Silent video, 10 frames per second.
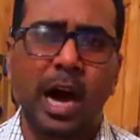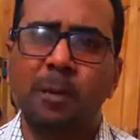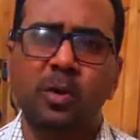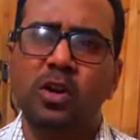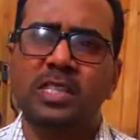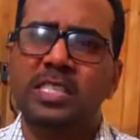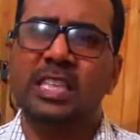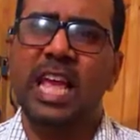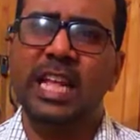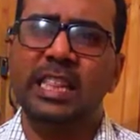I'm not
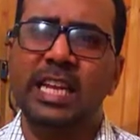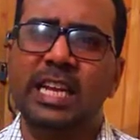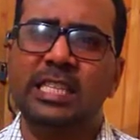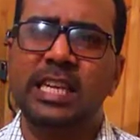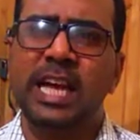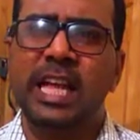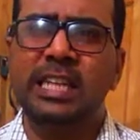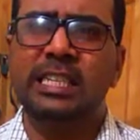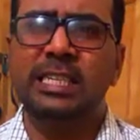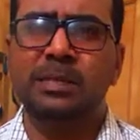saying that the
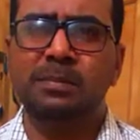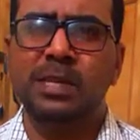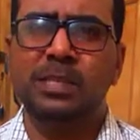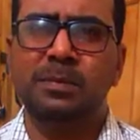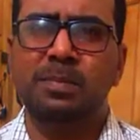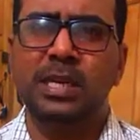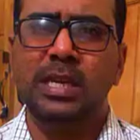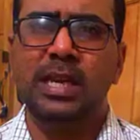elders must